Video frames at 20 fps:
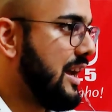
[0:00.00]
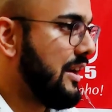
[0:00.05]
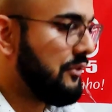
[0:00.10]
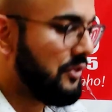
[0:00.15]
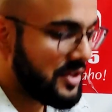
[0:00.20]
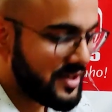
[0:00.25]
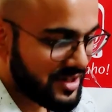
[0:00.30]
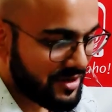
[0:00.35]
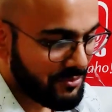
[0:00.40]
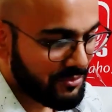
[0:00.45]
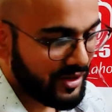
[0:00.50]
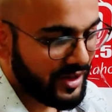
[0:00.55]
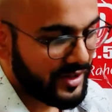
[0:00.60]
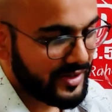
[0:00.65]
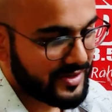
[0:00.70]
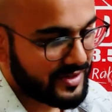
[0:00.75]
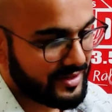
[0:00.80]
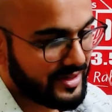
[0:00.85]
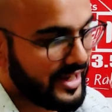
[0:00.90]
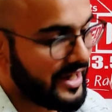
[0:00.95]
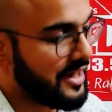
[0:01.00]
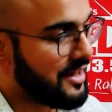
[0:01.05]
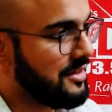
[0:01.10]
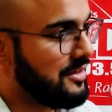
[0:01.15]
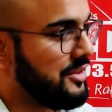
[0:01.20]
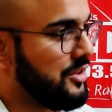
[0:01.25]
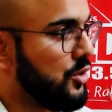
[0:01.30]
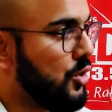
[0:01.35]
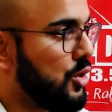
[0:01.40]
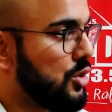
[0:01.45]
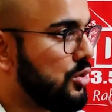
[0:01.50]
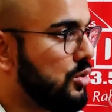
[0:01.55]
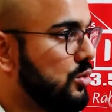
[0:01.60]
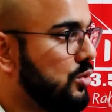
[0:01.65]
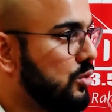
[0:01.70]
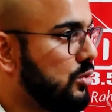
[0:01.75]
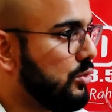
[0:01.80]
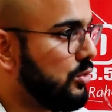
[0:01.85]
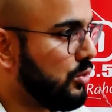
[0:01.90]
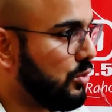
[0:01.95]
And when somebody is there in the
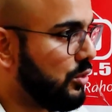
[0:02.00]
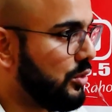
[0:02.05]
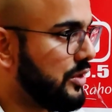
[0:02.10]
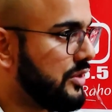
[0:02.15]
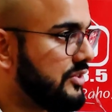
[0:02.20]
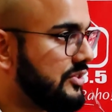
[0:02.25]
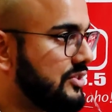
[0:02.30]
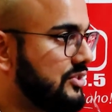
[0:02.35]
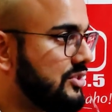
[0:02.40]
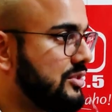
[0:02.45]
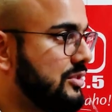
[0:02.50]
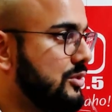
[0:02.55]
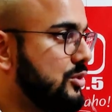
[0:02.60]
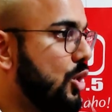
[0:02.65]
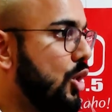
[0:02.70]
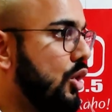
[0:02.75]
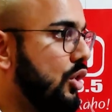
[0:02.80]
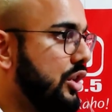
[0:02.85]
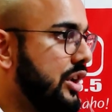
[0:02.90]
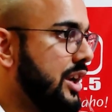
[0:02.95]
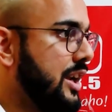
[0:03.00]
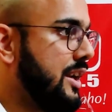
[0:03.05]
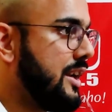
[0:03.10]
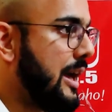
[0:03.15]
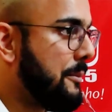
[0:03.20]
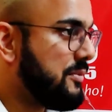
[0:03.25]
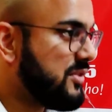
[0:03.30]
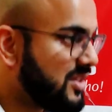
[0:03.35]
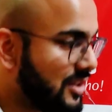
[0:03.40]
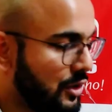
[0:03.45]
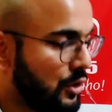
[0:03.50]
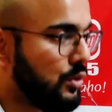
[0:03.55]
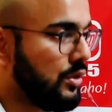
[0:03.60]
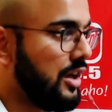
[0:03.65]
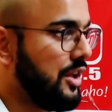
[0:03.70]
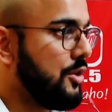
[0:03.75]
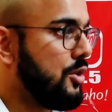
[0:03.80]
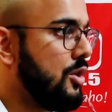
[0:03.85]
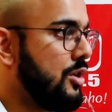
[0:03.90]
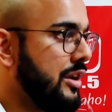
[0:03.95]
auto who is talking in
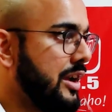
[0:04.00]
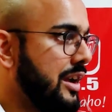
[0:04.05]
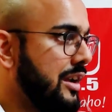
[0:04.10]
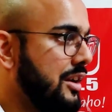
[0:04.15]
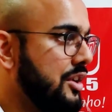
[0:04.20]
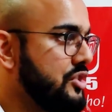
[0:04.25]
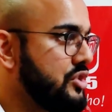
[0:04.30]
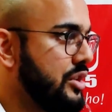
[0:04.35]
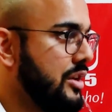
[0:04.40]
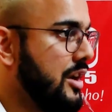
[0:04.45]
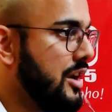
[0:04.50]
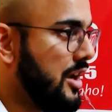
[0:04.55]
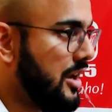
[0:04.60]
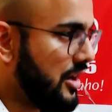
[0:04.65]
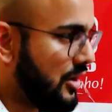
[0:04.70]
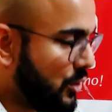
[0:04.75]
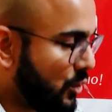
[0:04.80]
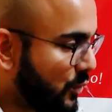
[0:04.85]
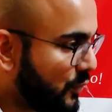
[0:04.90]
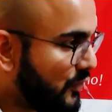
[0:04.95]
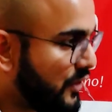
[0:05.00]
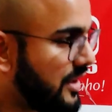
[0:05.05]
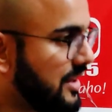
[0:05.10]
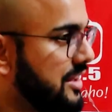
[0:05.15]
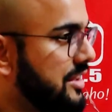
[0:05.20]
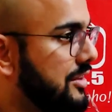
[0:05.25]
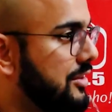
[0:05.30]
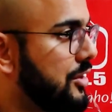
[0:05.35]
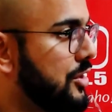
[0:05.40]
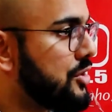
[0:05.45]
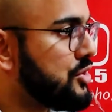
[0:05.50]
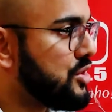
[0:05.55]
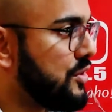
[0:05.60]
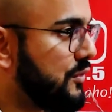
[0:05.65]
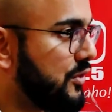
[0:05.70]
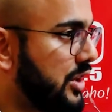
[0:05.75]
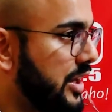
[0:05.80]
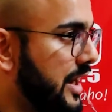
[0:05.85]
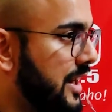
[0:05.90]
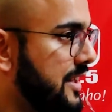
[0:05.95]
absolutely wrong English, do you feel the urge
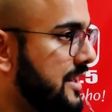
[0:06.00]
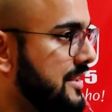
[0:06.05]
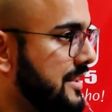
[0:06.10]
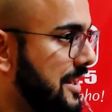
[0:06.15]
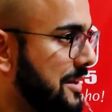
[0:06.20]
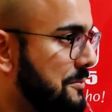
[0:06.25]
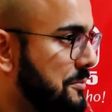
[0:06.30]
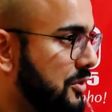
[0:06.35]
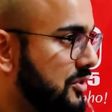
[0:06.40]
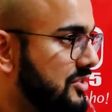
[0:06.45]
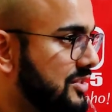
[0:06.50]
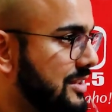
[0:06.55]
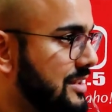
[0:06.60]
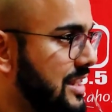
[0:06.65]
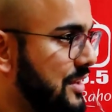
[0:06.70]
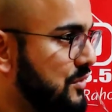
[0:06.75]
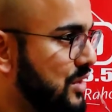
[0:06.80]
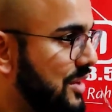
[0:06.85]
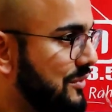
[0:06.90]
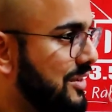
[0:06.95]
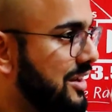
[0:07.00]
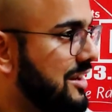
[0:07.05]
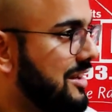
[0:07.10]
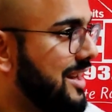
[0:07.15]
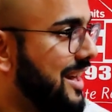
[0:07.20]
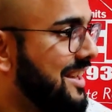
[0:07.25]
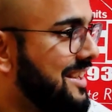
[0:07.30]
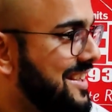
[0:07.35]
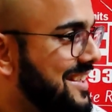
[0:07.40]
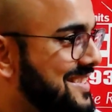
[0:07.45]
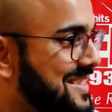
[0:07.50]
of correcting that person? Have you ever corrected